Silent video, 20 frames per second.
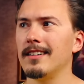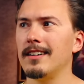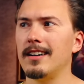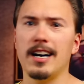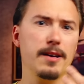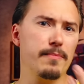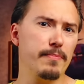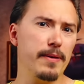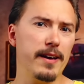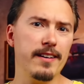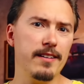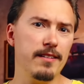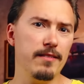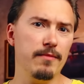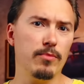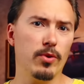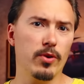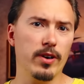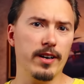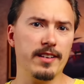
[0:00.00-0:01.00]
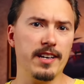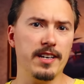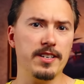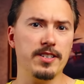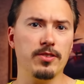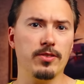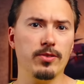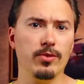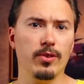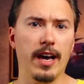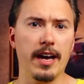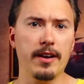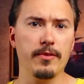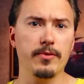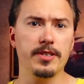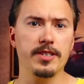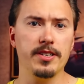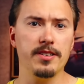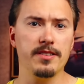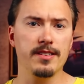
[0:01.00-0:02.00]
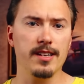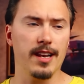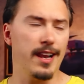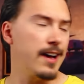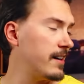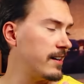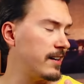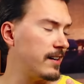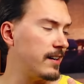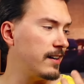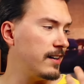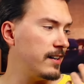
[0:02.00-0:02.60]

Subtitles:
I pay more attention to languages like